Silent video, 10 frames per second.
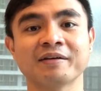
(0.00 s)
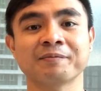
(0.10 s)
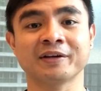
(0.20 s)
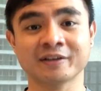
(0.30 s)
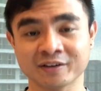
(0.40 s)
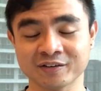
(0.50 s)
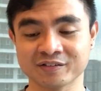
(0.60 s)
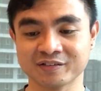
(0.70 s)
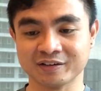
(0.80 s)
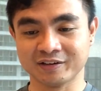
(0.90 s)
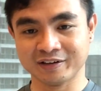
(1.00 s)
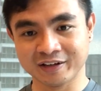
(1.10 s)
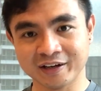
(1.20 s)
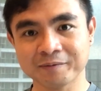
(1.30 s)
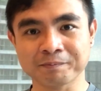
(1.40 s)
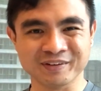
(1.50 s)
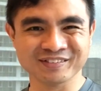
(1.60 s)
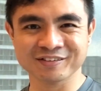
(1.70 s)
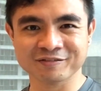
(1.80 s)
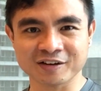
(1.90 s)
because again,
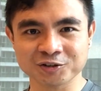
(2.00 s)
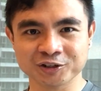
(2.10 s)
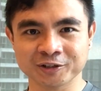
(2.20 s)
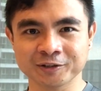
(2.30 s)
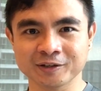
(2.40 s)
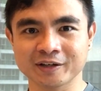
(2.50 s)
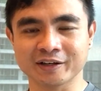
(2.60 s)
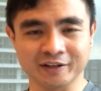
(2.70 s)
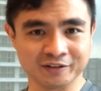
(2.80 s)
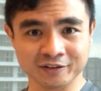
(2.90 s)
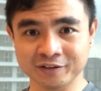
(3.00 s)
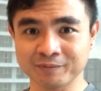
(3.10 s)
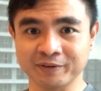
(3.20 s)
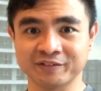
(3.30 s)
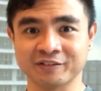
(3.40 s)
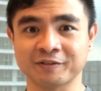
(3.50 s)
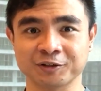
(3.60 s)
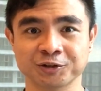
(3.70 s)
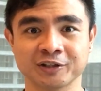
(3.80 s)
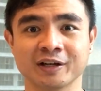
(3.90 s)
business function, internal business
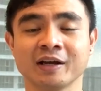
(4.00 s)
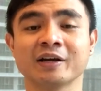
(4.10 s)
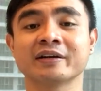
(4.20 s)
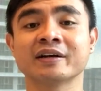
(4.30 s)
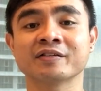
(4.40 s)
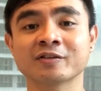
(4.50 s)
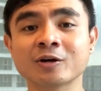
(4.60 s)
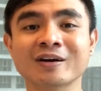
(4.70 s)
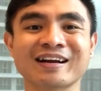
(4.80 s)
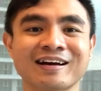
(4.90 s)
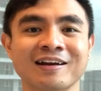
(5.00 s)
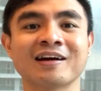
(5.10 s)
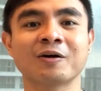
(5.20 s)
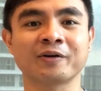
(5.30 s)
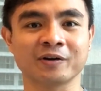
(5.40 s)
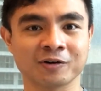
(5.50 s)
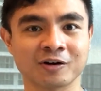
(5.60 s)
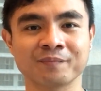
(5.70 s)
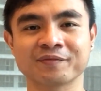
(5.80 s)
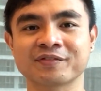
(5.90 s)
function does not allow the
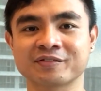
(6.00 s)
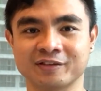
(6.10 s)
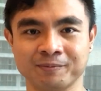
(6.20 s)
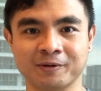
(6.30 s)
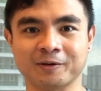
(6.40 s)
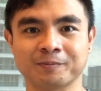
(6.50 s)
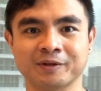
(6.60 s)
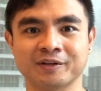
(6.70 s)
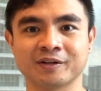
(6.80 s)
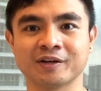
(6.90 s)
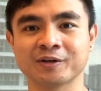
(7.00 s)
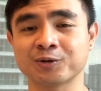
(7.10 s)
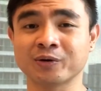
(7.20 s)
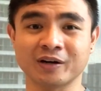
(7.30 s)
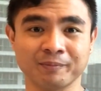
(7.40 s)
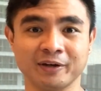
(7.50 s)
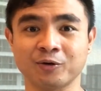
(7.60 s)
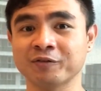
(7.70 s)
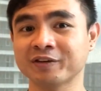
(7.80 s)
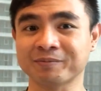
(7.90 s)
comms department to come in,
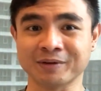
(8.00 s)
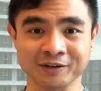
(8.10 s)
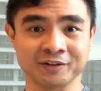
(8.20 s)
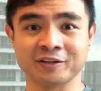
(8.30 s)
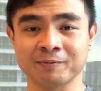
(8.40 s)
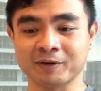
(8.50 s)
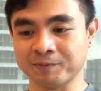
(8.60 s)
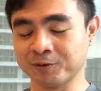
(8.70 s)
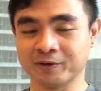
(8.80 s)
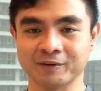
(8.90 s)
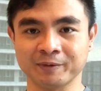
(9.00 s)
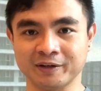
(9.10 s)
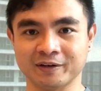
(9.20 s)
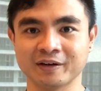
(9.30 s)
or even the marketing department to come in.